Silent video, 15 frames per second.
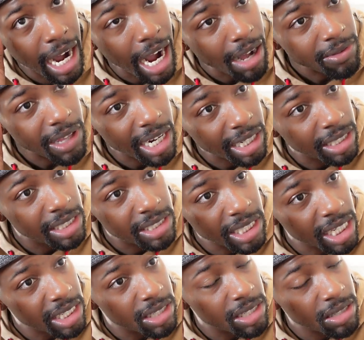I'm not gonna
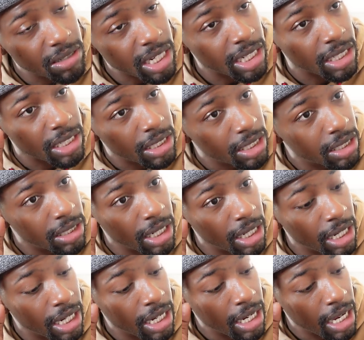tell you to do either.
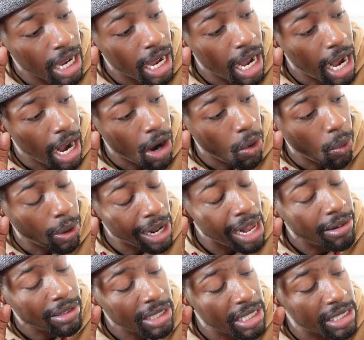What
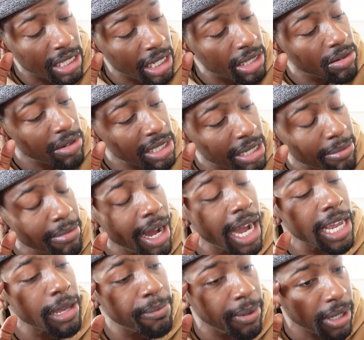I'm gonna tell you is, in my
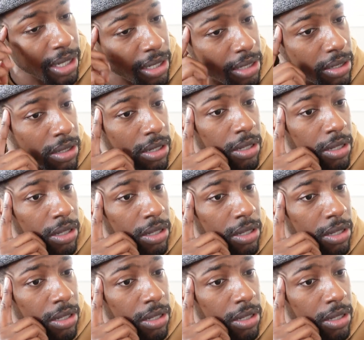opinion,